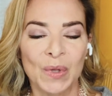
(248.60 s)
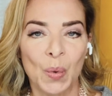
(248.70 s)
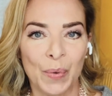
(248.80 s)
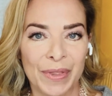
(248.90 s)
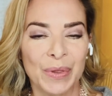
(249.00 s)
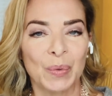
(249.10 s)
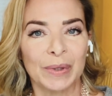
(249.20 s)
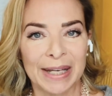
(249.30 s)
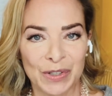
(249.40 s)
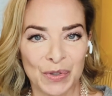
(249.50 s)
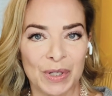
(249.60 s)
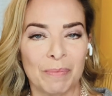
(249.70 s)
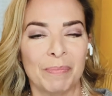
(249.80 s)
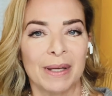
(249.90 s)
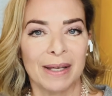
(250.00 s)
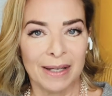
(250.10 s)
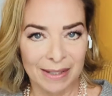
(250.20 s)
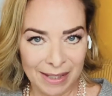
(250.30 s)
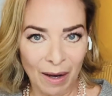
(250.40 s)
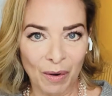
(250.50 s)
within the relationship
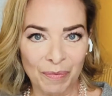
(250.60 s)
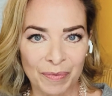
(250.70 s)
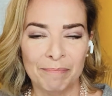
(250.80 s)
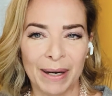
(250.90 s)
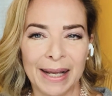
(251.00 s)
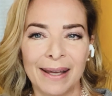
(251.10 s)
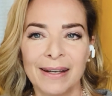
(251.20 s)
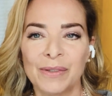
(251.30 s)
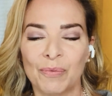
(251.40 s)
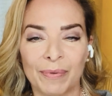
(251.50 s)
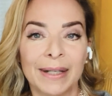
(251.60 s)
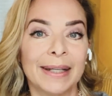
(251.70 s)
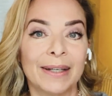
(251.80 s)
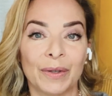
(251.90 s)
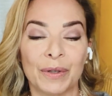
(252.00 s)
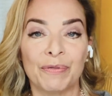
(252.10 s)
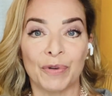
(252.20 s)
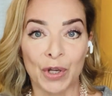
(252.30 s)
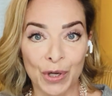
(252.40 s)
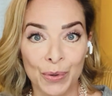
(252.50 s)
itself, but it is really good for
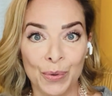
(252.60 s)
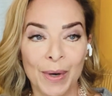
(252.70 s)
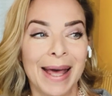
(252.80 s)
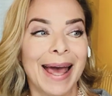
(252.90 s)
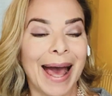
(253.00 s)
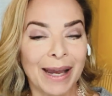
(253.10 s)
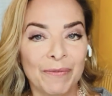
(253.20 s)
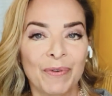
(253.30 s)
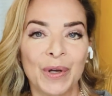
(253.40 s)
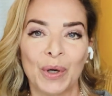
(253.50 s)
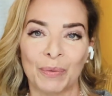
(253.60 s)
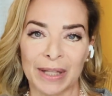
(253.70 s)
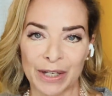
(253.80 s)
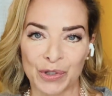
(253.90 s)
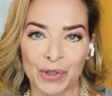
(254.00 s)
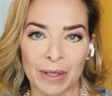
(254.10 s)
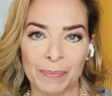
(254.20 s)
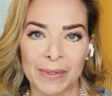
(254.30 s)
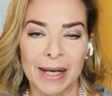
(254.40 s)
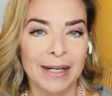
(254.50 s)
you and for your
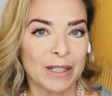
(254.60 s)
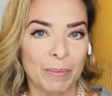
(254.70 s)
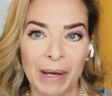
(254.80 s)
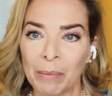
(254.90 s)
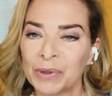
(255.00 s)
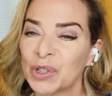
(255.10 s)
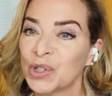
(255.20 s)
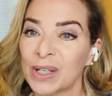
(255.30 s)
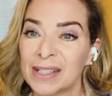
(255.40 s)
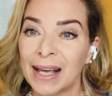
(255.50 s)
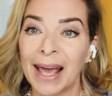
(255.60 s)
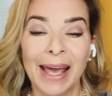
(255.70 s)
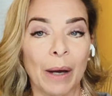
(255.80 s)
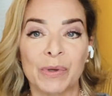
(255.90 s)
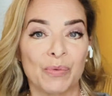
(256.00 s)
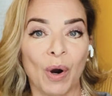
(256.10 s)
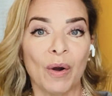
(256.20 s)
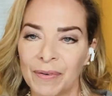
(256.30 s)
relationships to be able to just say, Hey, I was wrong.